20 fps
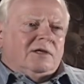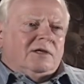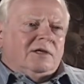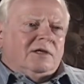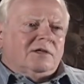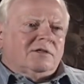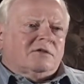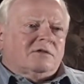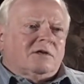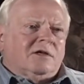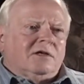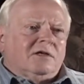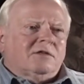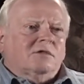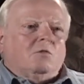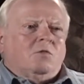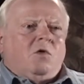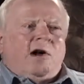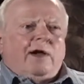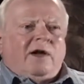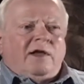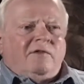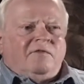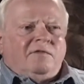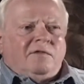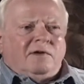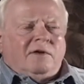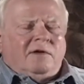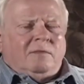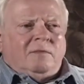his his
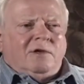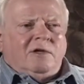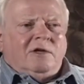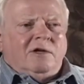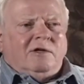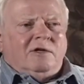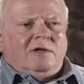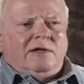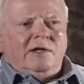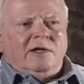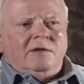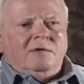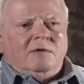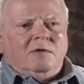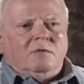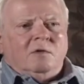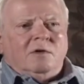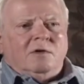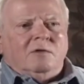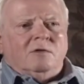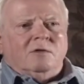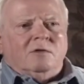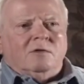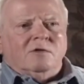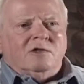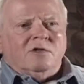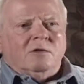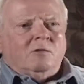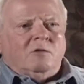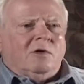wife immediately, when
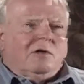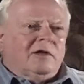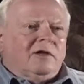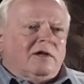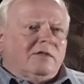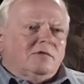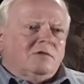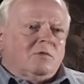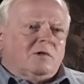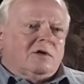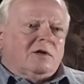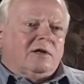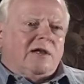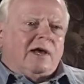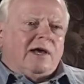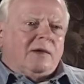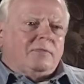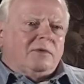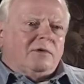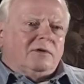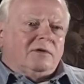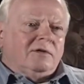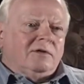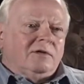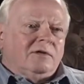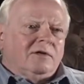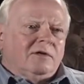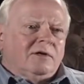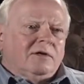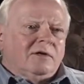she realized what had happened,
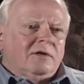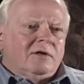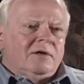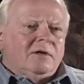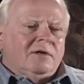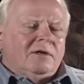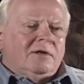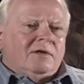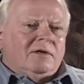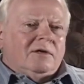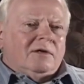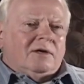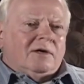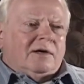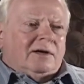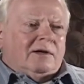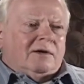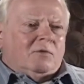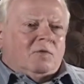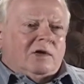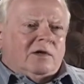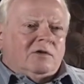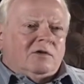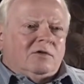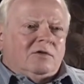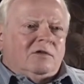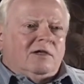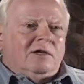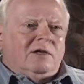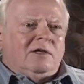uh, went
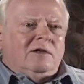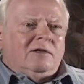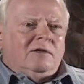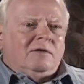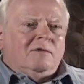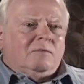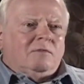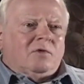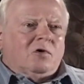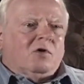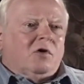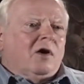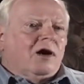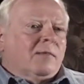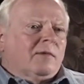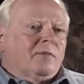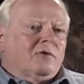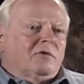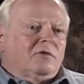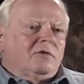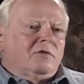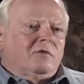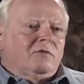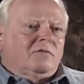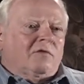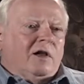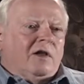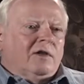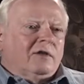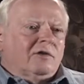to the Pearl Harbor to
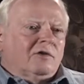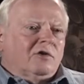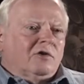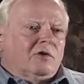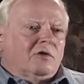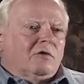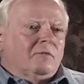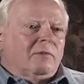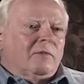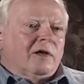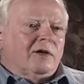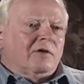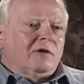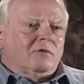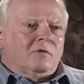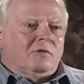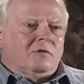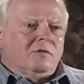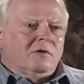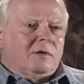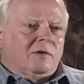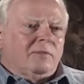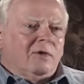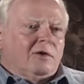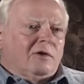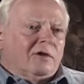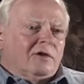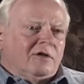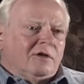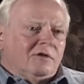volunteer her medical
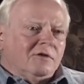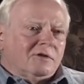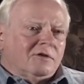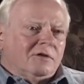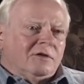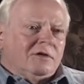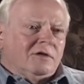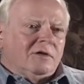abilities.